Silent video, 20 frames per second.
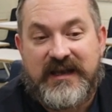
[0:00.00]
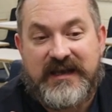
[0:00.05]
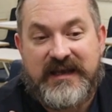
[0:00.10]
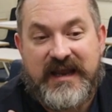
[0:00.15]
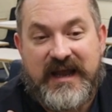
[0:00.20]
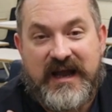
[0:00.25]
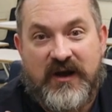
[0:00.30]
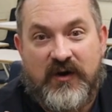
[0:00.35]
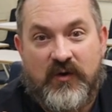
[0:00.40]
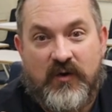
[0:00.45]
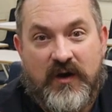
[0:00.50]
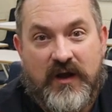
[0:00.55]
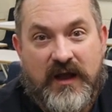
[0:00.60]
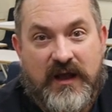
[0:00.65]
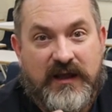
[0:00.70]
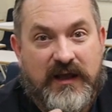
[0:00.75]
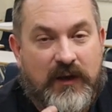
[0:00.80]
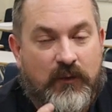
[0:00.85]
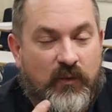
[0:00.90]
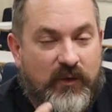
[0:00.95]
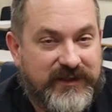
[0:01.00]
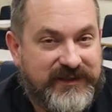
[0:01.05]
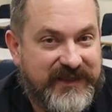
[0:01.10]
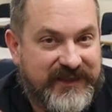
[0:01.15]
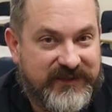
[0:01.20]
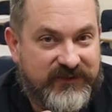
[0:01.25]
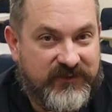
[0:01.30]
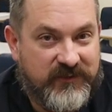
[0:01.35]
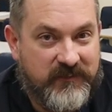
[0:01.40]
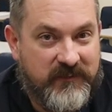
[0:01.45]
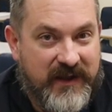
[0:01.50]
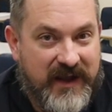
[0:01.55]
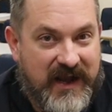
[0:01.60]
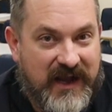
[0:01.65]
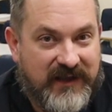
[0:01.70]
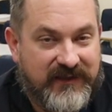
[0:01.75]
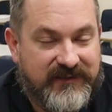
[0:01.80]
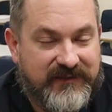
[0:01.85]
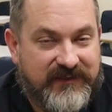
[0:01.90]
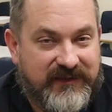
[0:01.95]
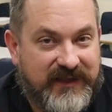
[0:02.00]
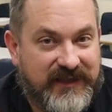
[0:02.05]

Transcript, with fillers: Now, once I do the math,